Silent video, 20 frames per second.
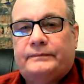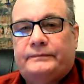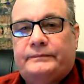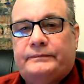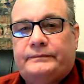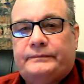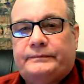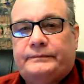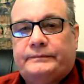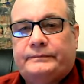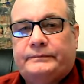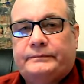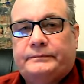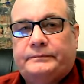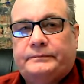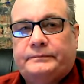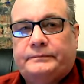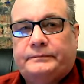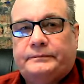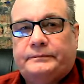
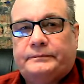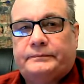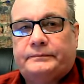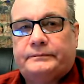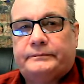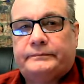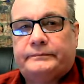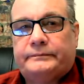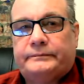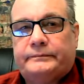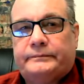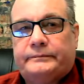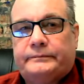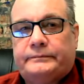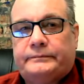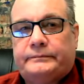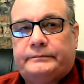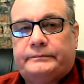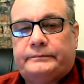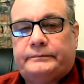
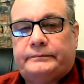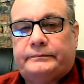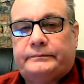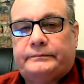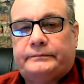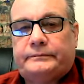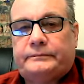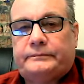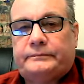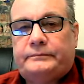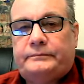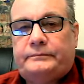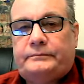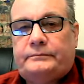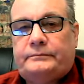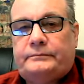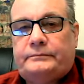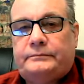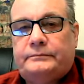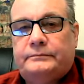
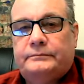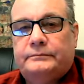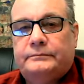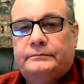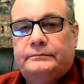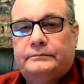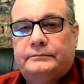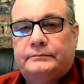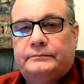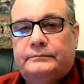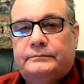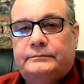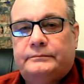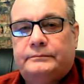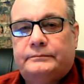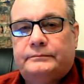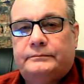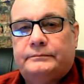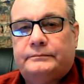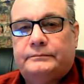
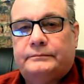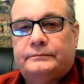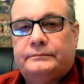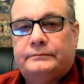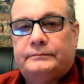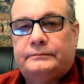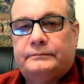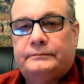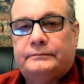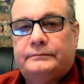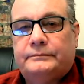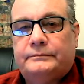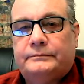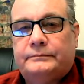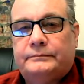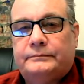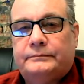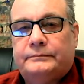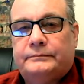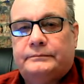
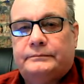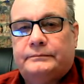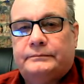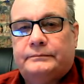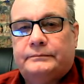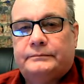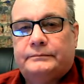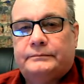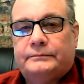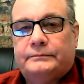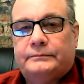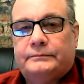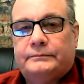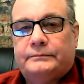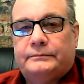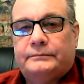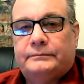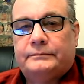No one is speaking in this clip.